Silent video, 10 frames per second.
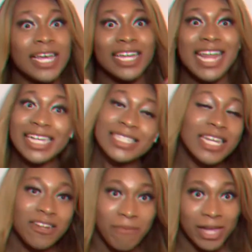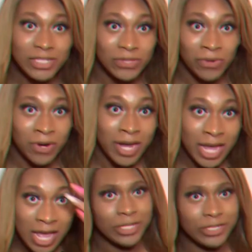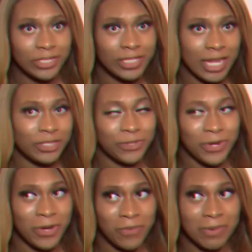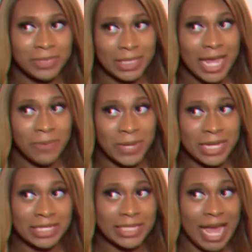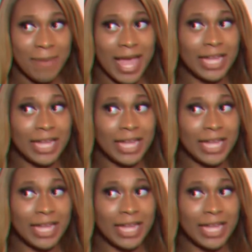That's the end of my story. Just to let you know what it was like when the time I got